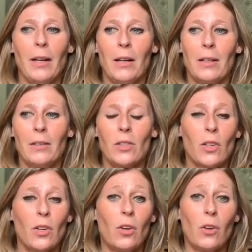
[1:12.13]
And
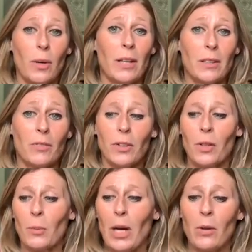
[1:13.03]
so end up
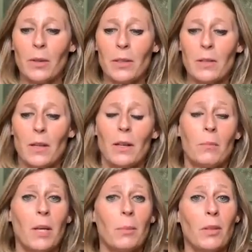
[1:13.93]
feeling powerless
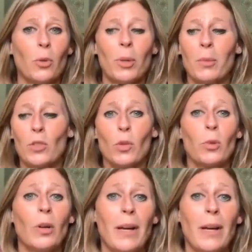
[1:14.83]
and maybe a little bit miserable